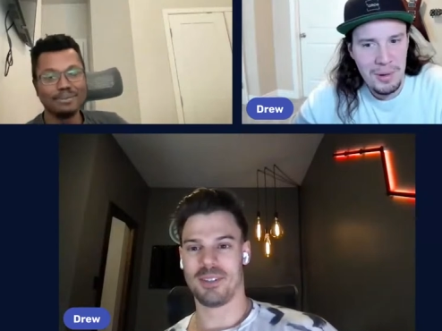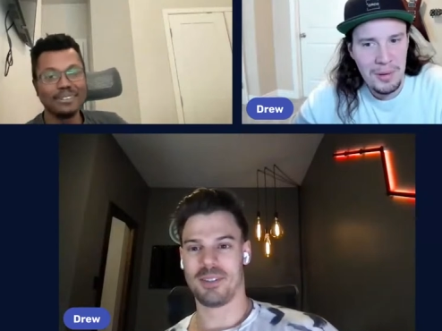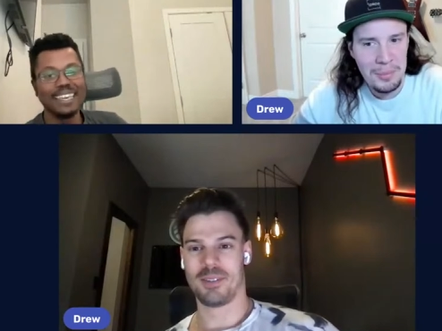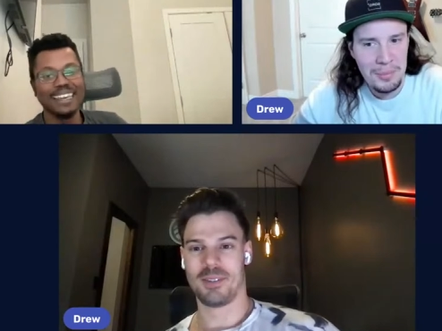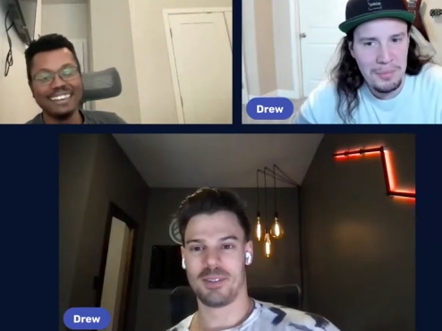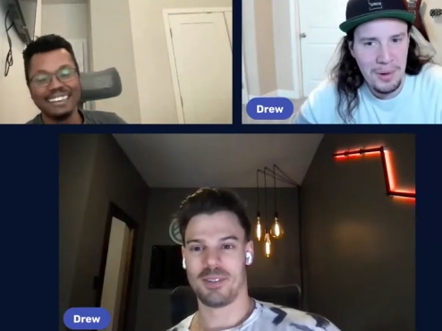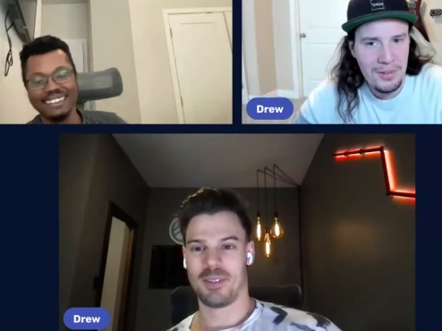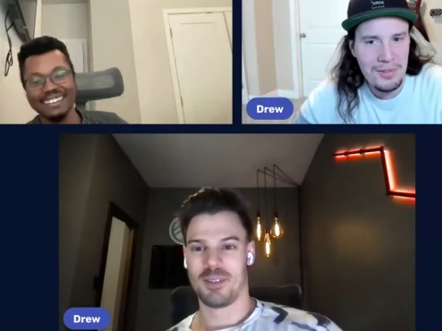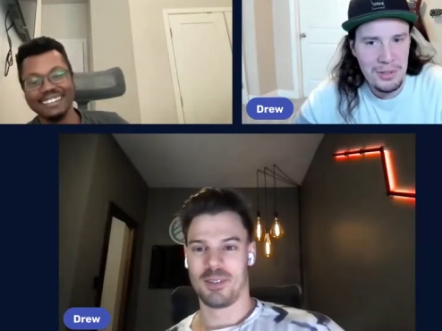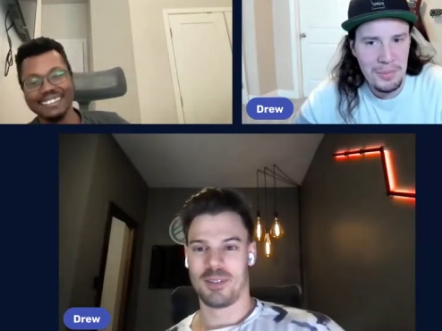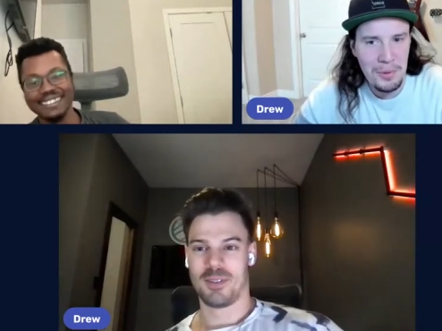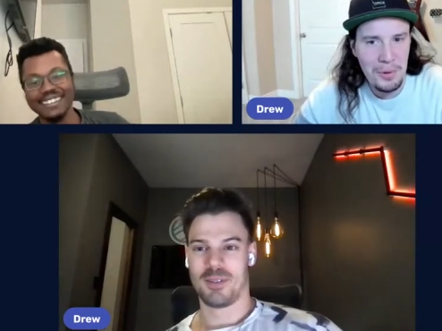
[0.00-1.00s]
Speaker 1: part, yeah. part
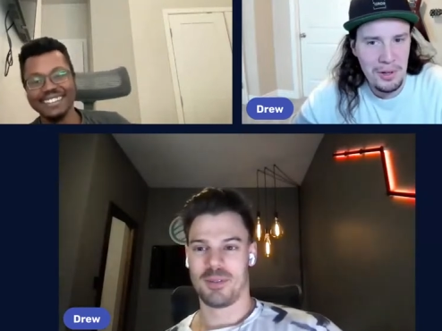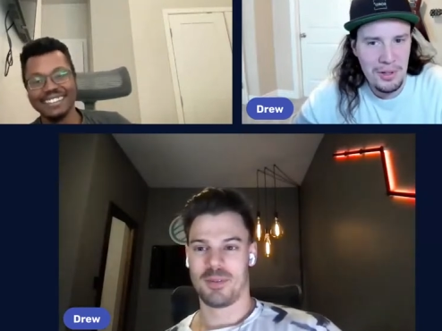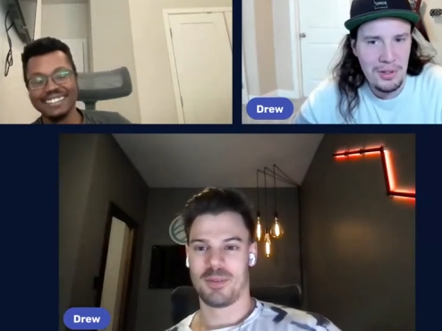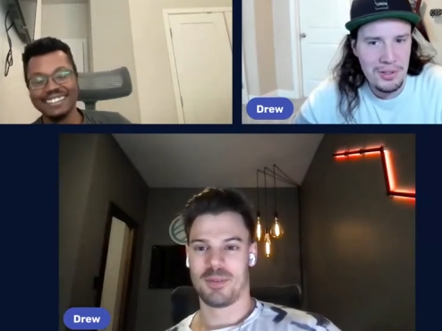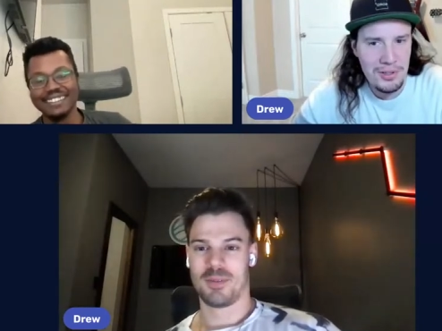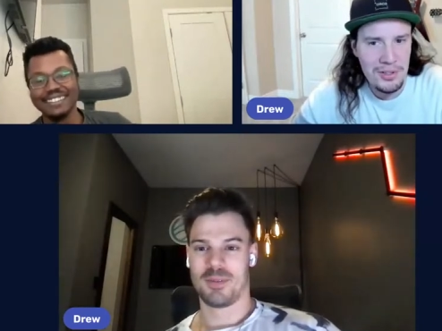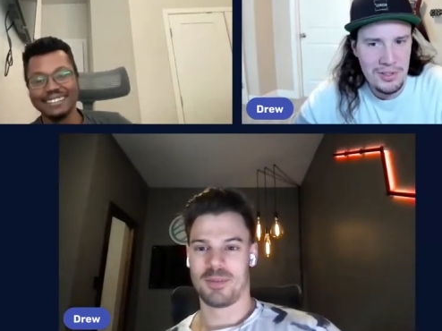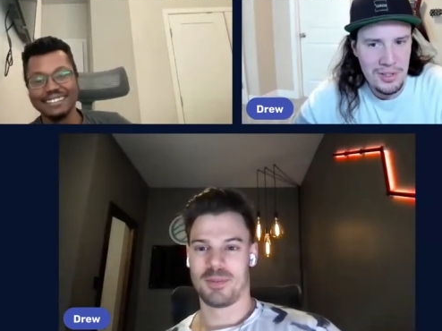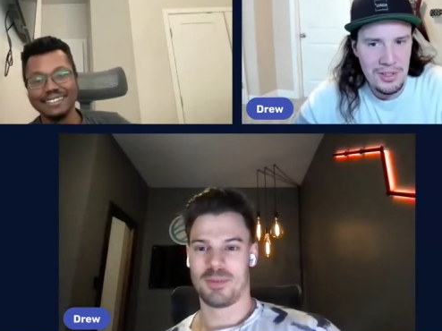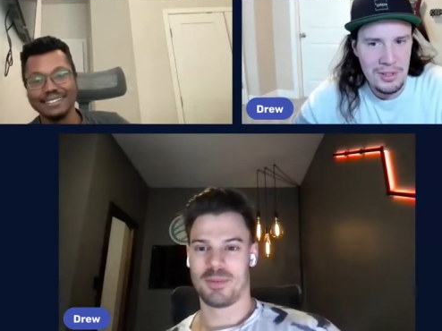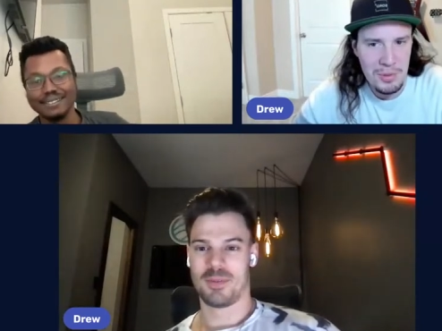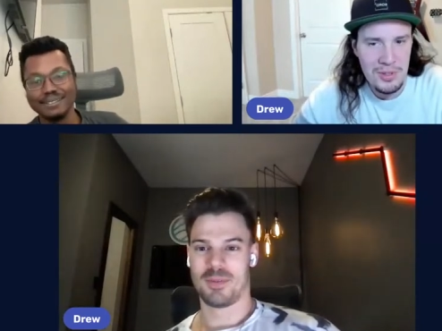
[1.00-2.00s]
of Jupiter One culture is
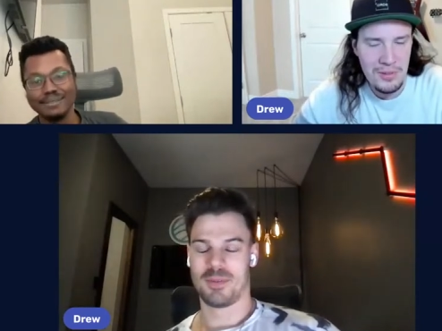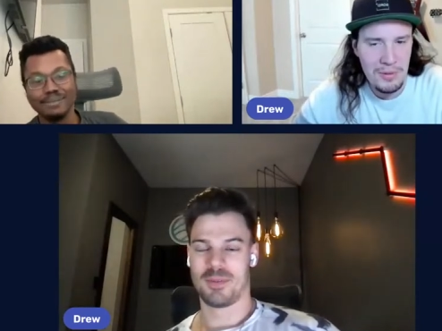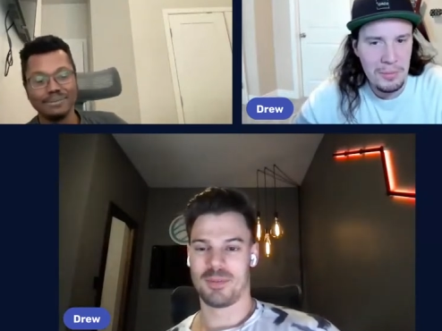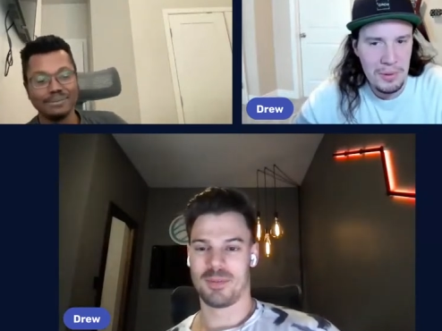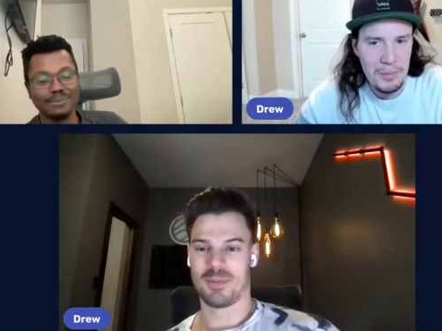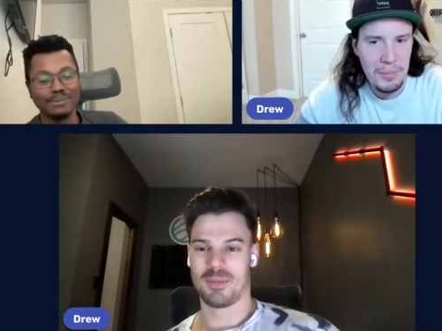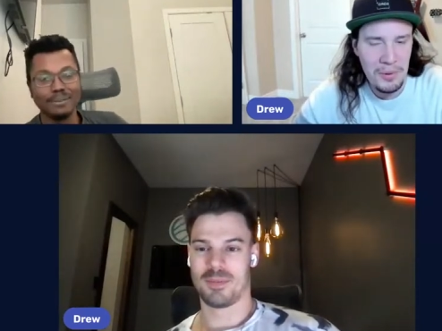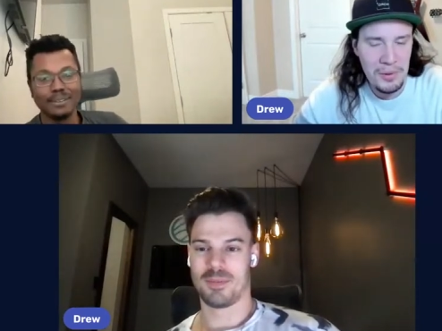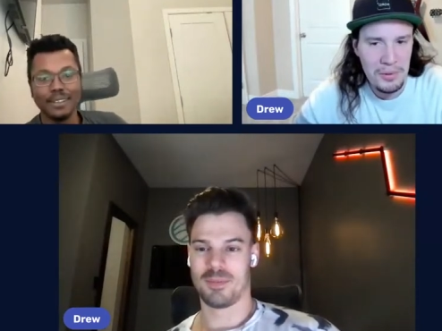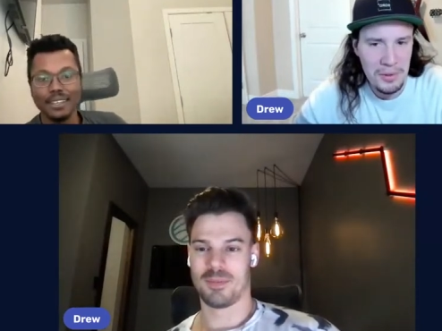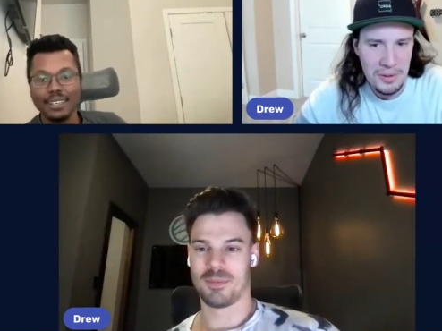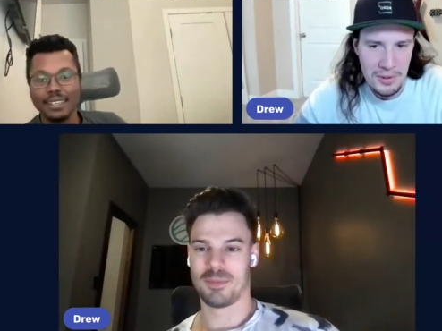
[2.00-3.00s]
there are specific people
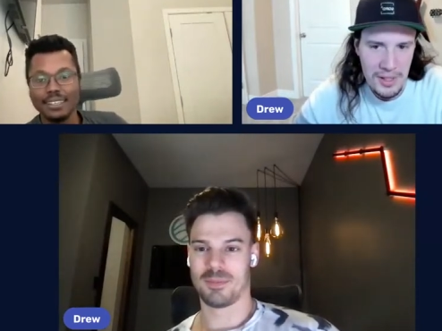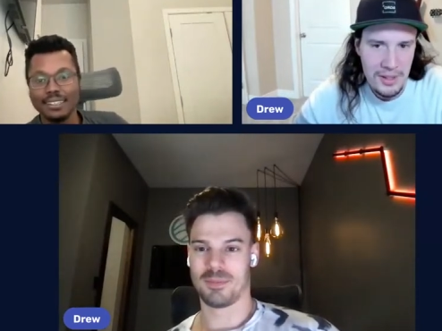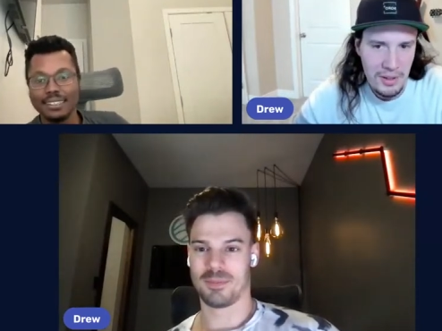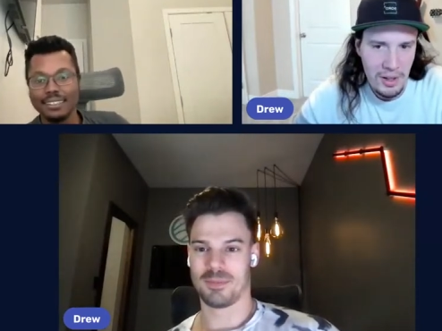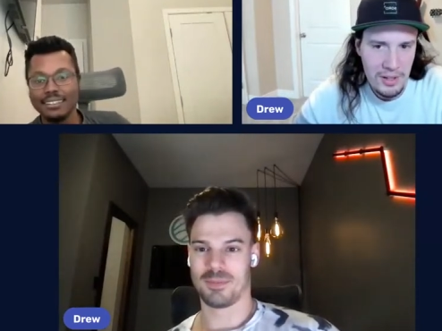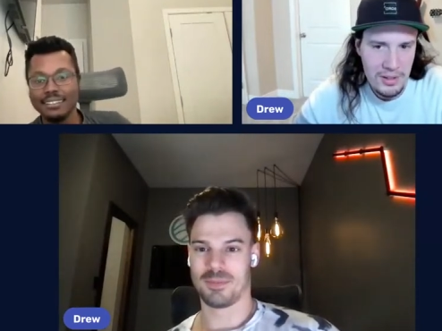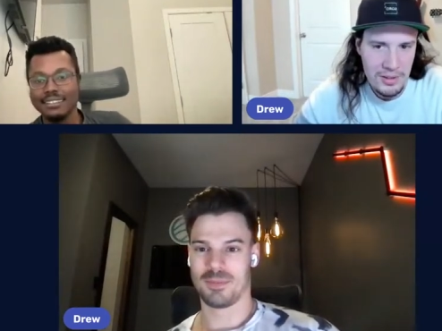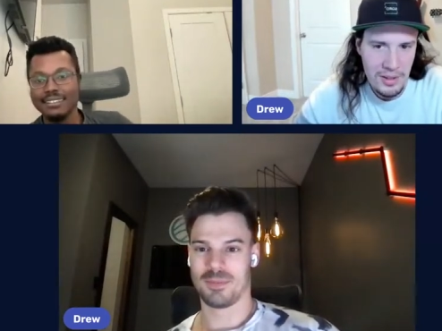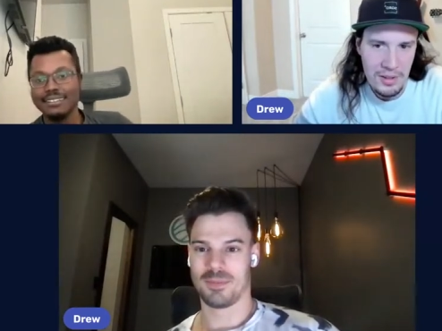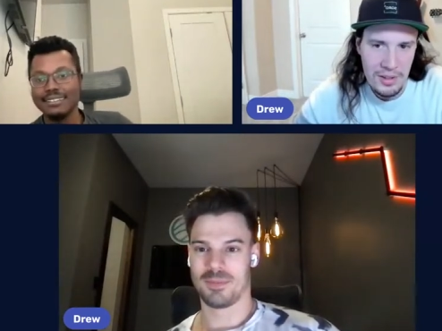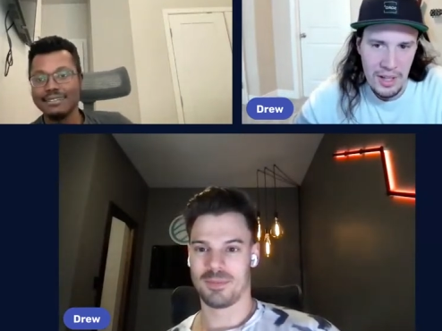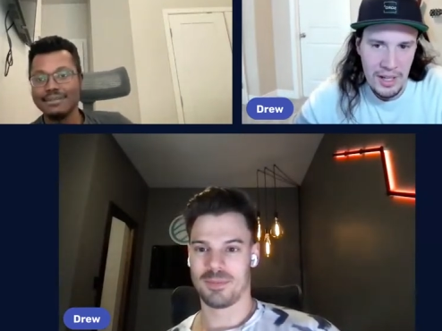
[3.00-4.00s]
who will in calls
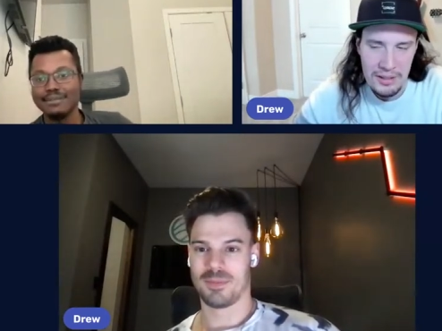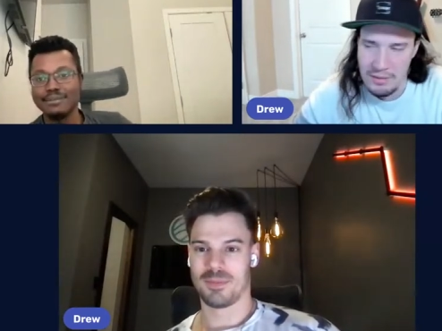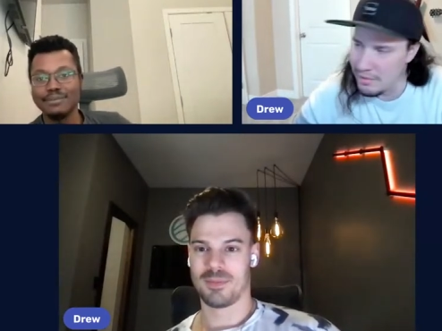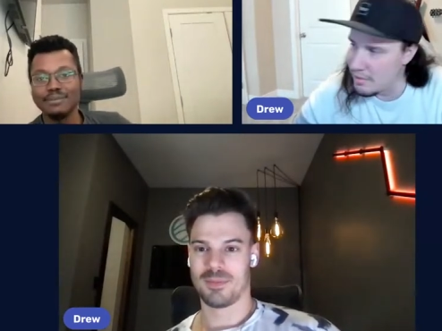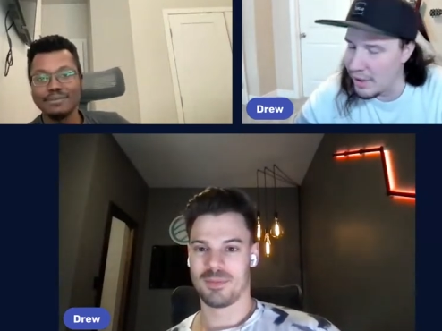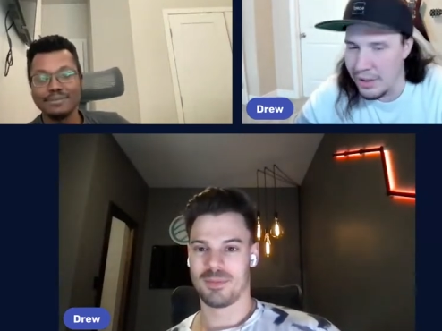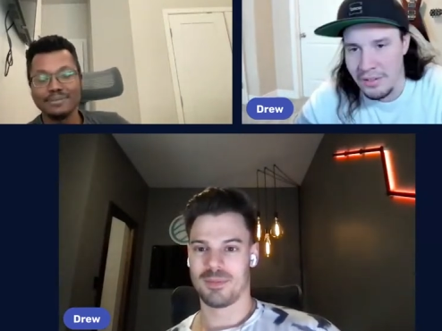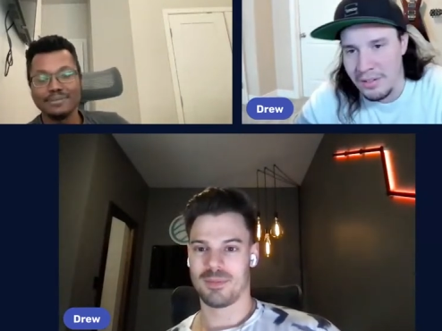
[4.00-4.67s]
going, "I love,